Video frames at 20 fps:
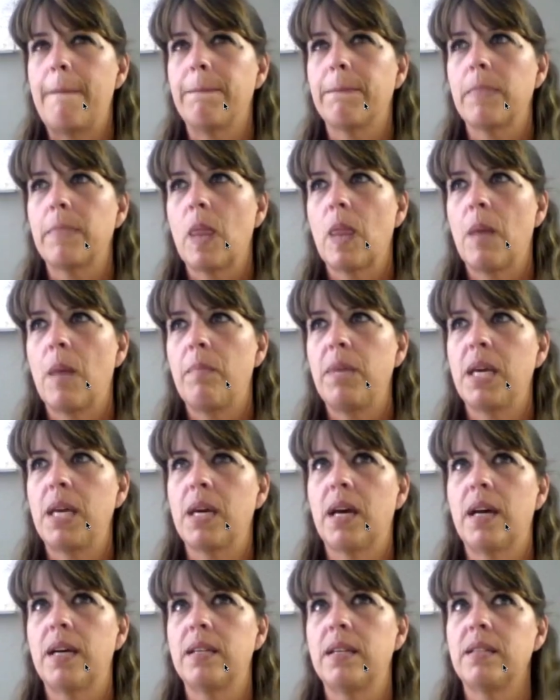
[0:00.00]

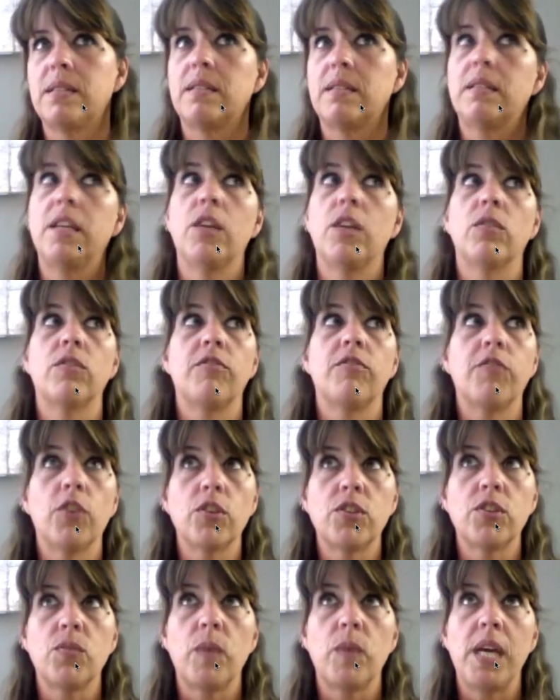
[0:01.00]
because the
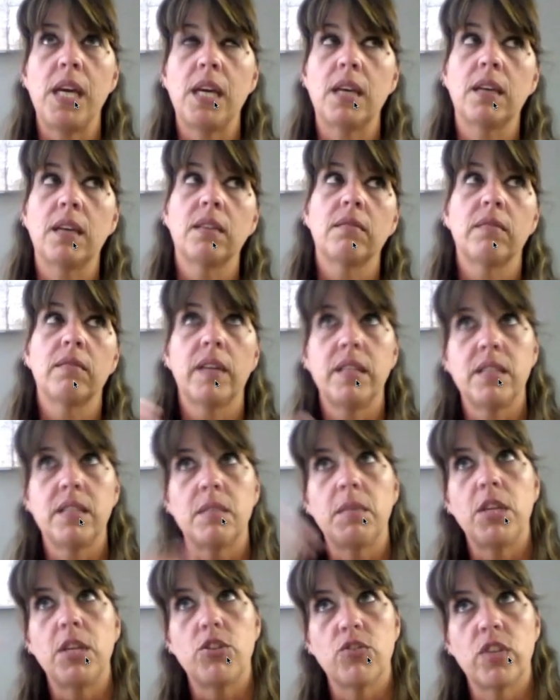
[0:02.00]
first week is some
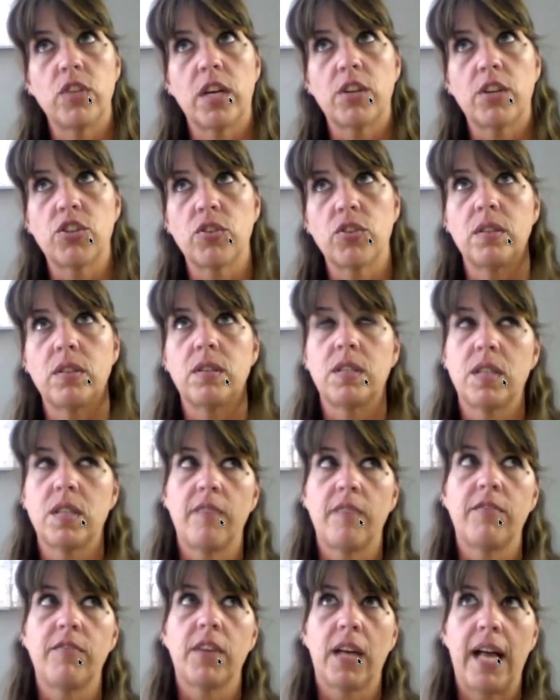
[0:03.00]
introduction stuff
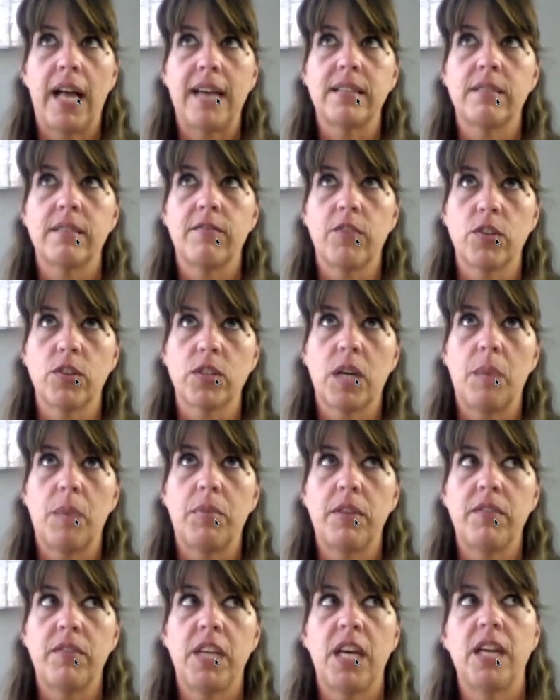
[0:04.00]
that lasts the first couple of
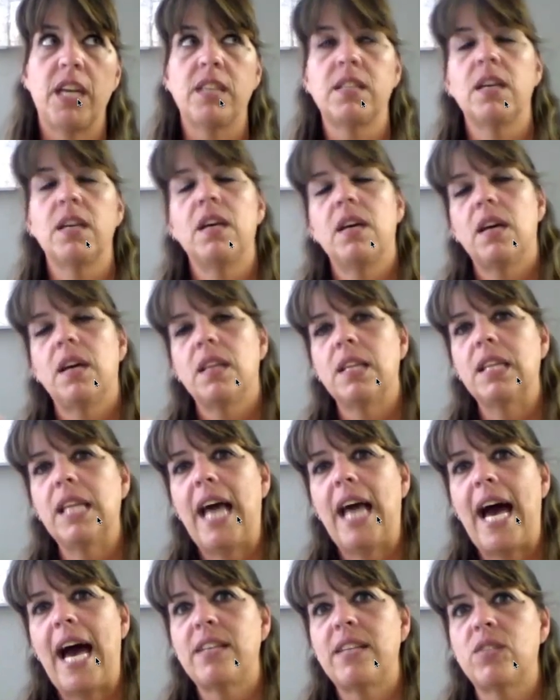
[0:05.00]
days. The
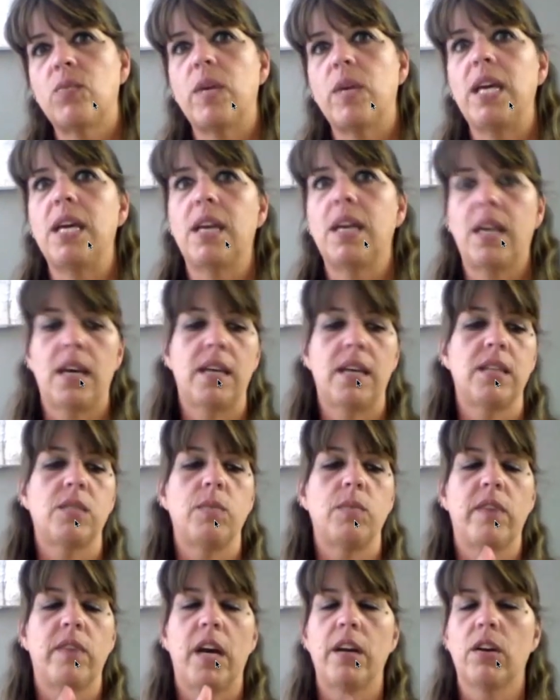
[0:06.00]
last week is we've
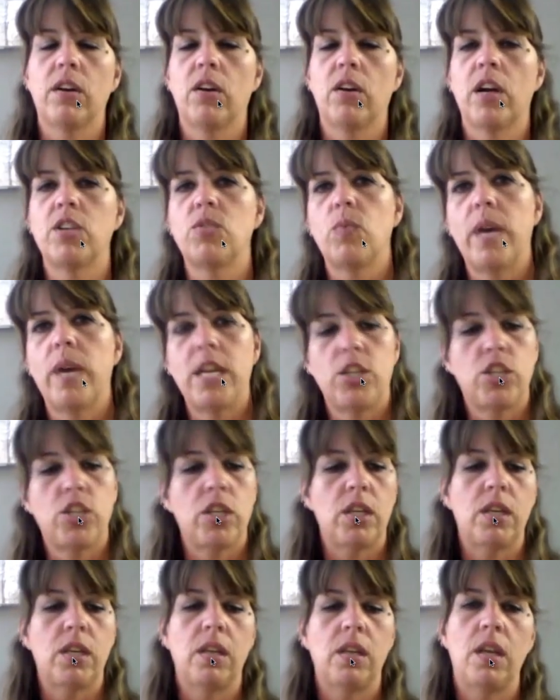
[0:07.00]
got your
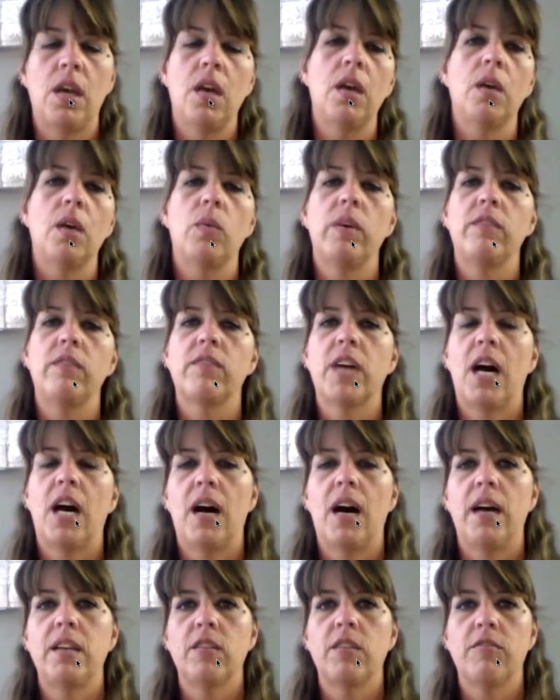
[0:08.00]
graduation, we've got
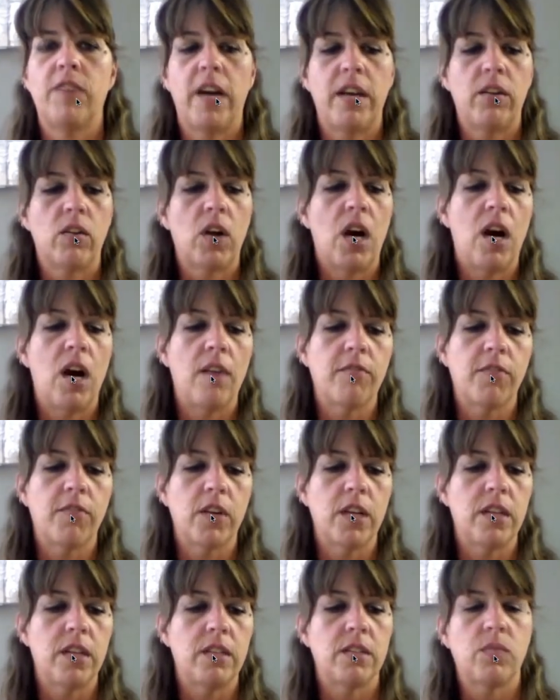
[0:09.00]
your final
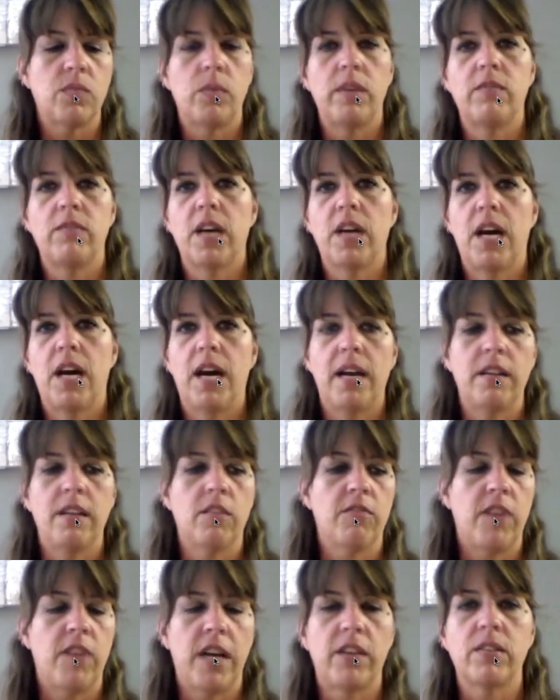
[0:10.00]
conference, we've got your
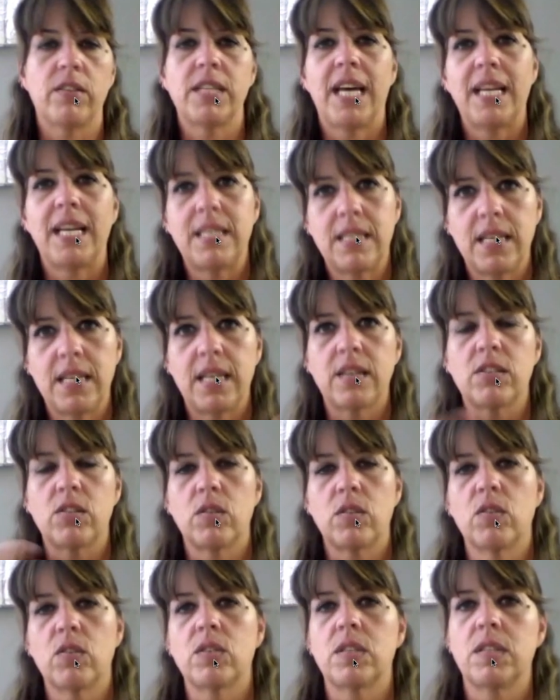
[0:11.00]
final testing. So
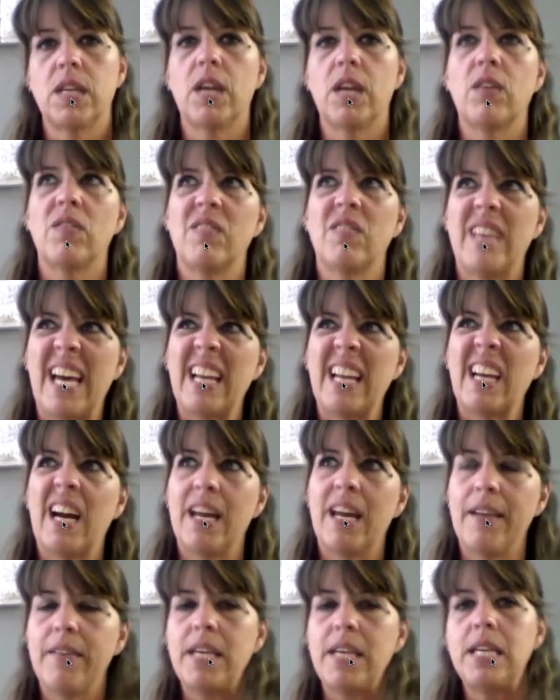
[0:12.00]
there's that kind of
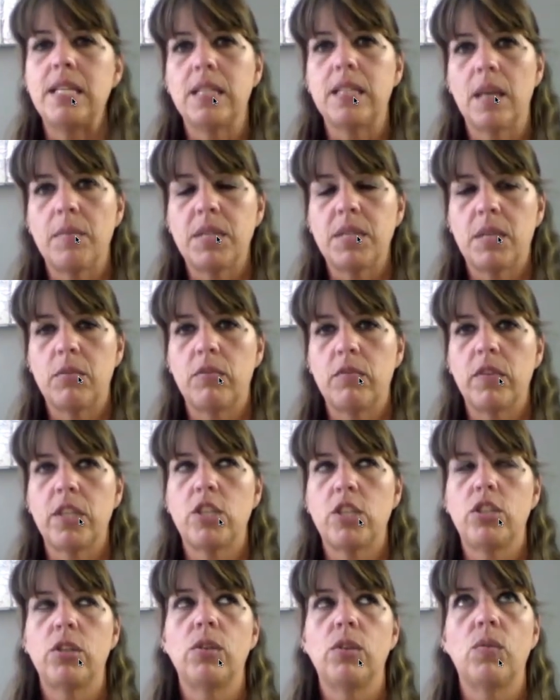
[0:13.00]
eats up some of it
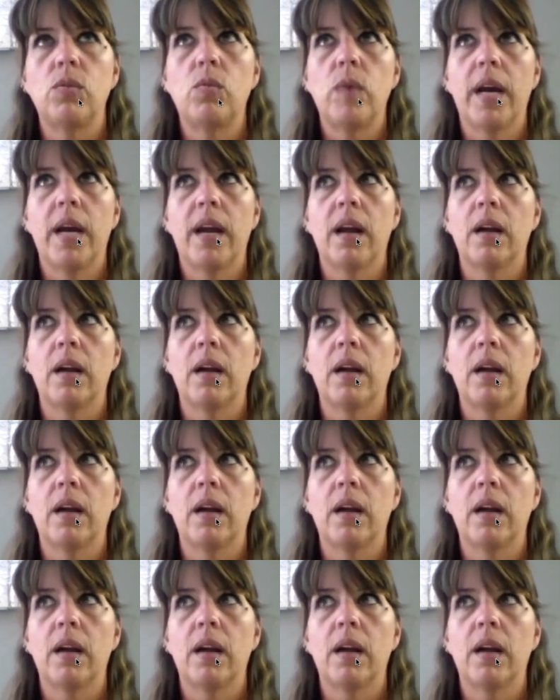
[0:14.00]
too, where